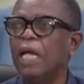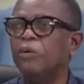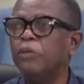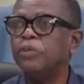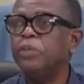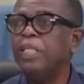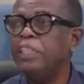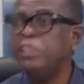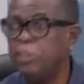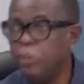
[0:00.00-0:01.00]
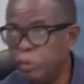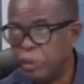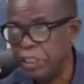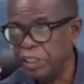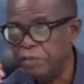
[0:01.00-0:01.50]
and also the
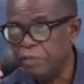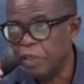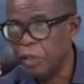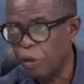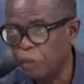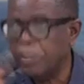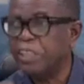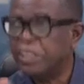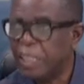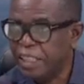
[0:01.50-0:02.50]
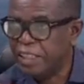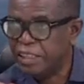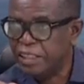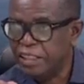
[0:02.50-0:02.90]
duty of the state